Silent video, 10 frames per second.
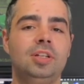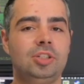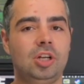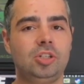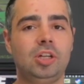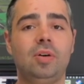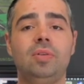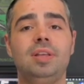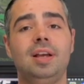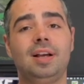if you have
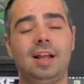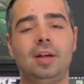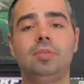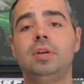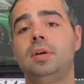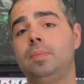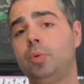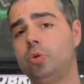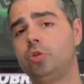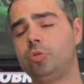any suggestion
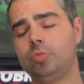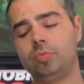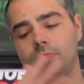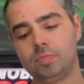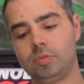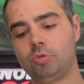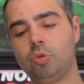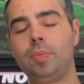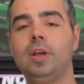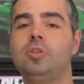concerning a part that you
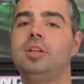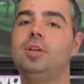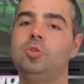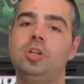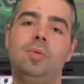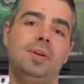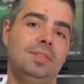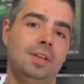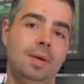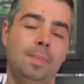don't know the code
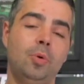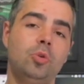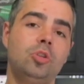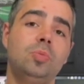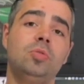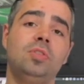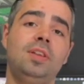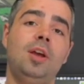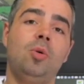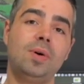for and need the
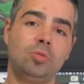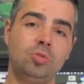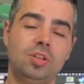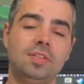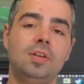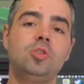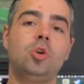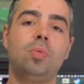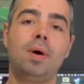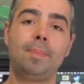code, or
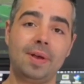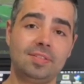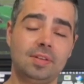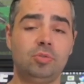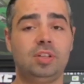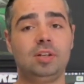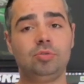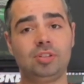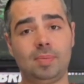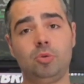something that caused a
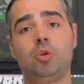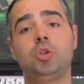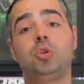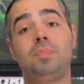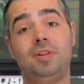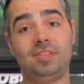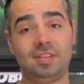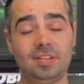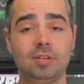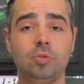problem with your car
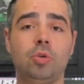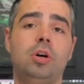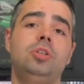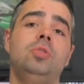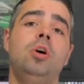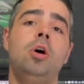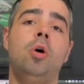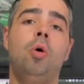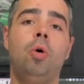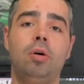and you would like to
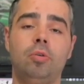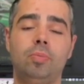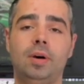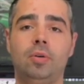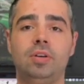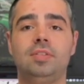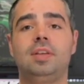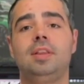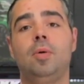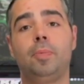report,
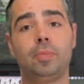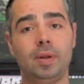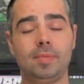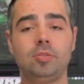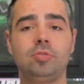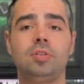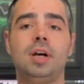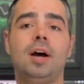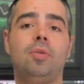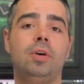comment below for us
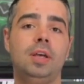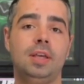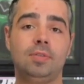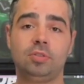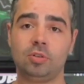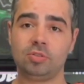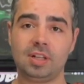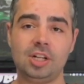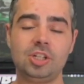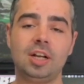so we can also
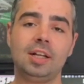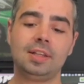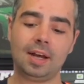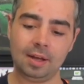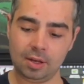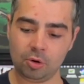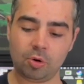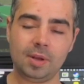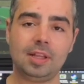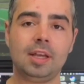be aware of your
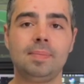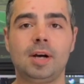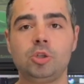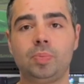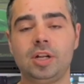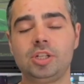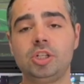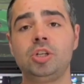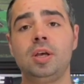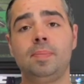report. All the best.
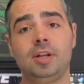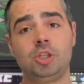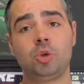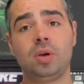Bye-bye.